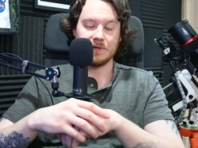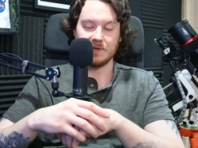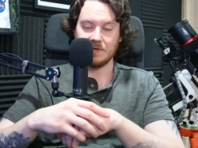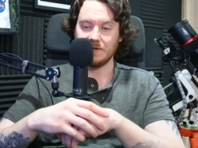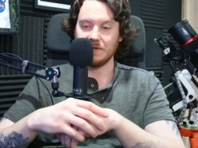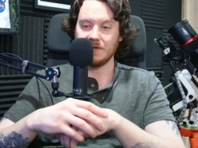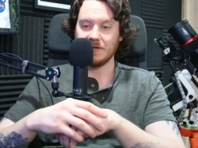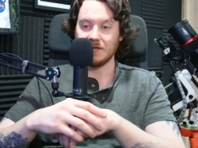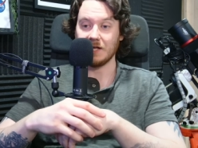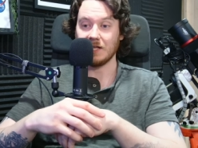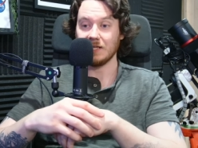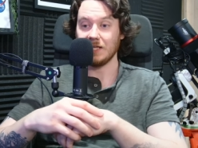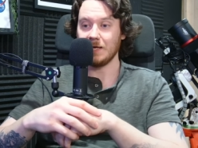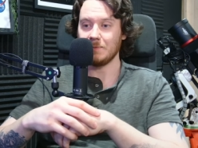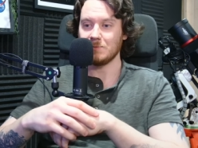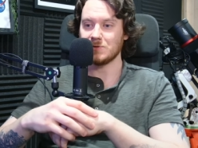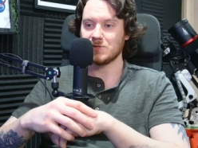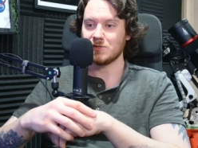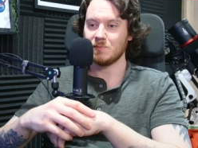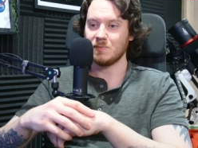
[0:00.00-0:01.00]
Uh, it
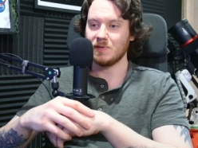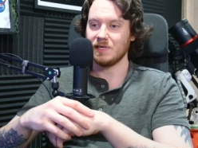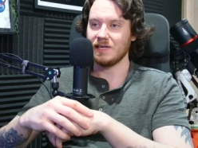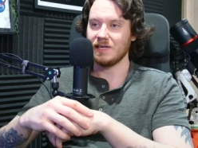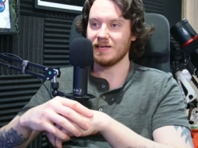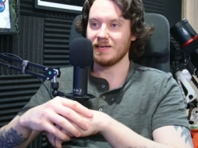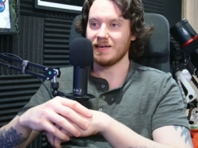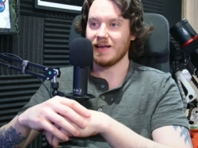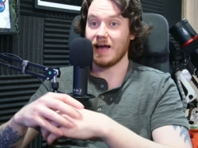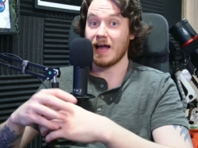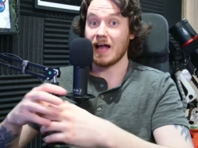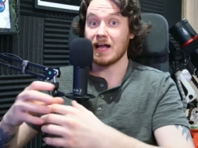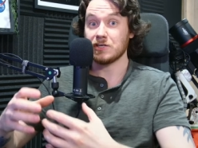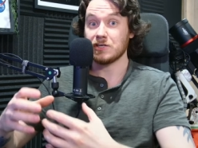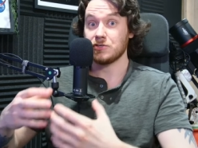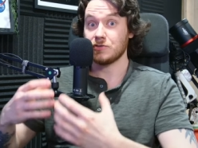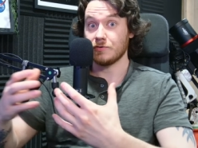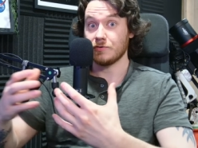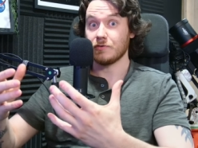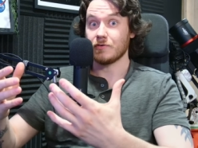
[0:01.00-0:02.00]
claims to be an
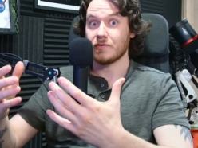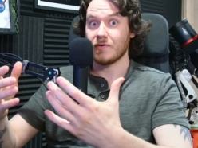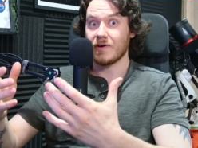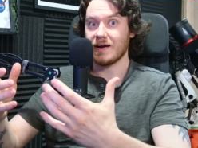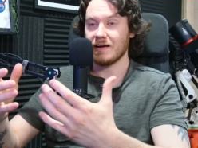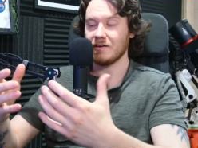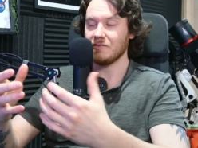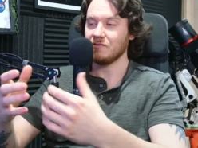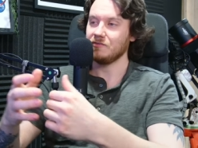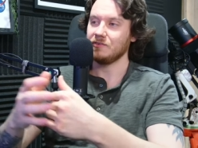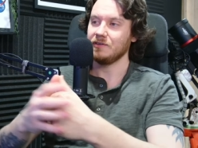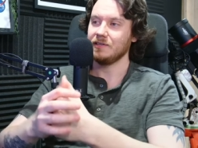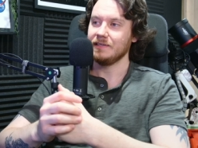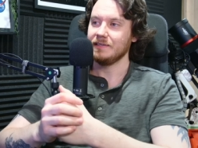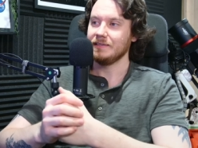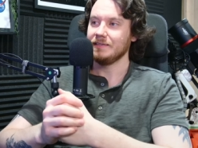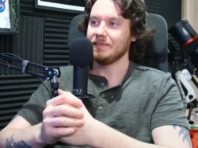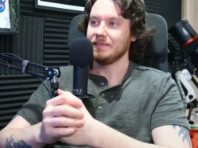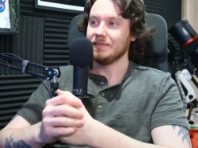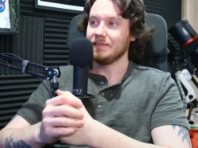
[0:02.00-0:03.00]
astrograph,
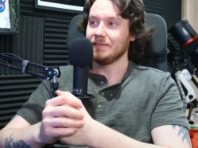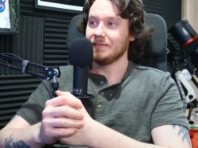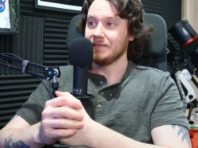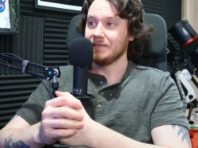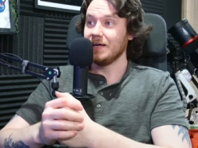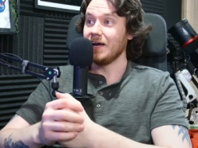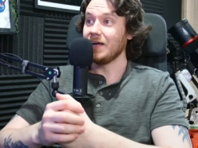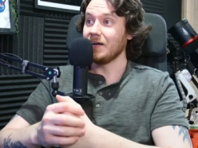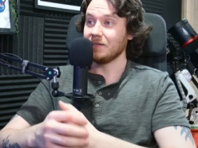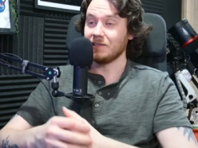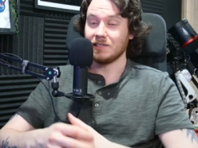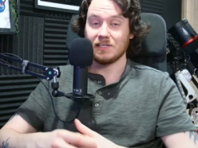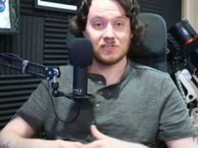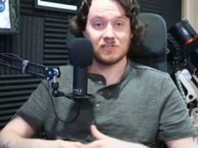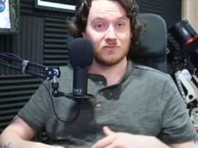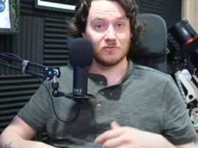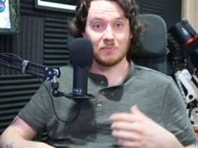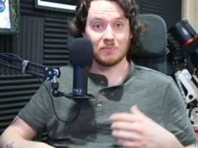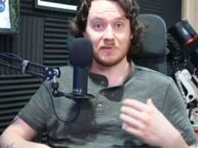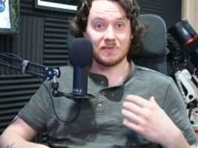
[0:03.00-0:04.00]
and at
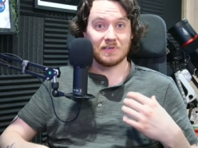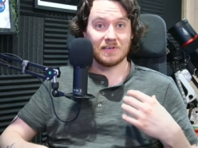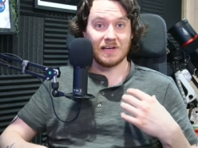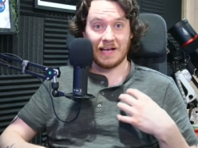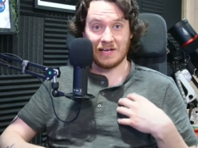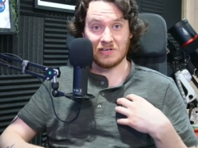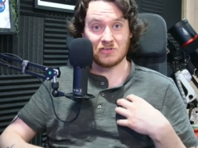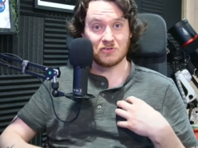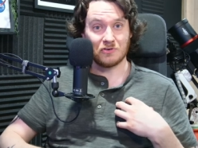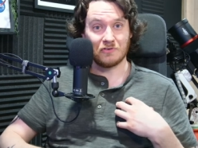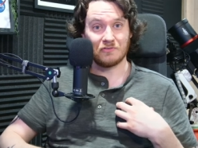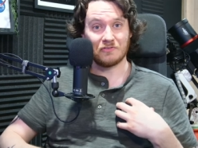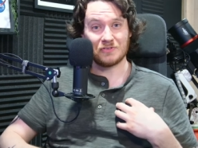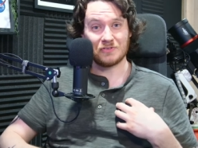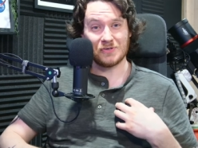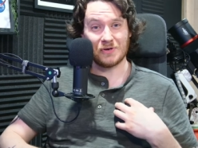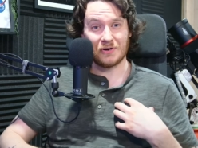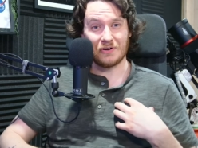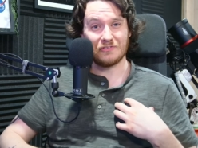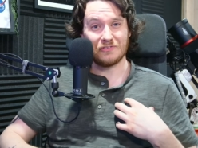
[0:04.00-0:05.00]
least from an
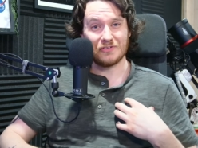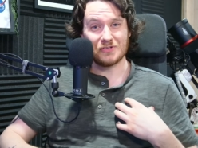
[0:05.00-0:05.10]
astrophotographer's